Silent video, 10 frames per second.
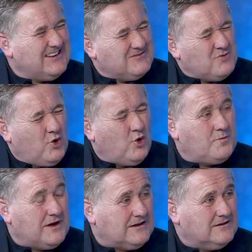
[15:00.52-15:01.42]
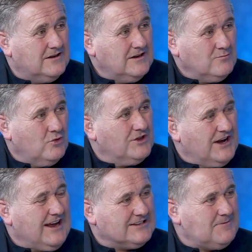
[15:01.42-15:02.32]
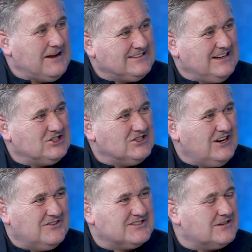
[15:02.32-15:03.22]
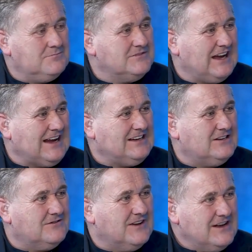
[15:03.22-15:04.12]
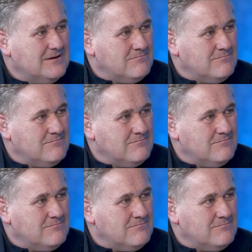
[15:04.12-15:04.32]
are hoping more than expectation of some kind of